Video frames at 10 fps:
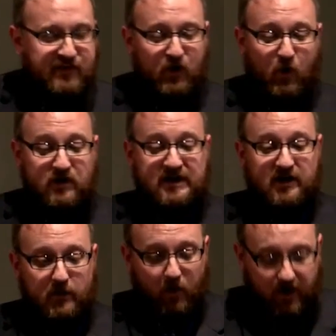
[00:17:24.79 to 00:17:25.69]
and their
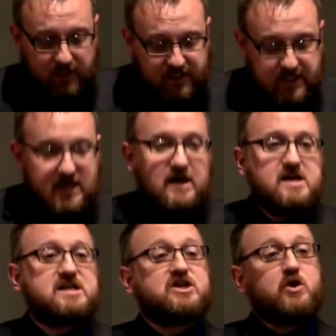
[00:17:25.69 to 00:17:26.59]
ordinary work
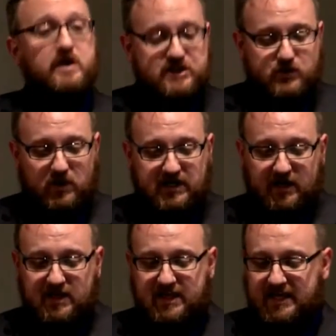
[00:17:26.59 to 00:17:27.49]
to do
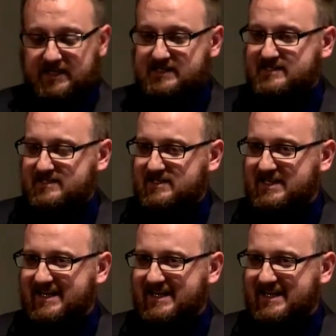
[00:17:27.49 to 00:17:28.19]
extraordinary things.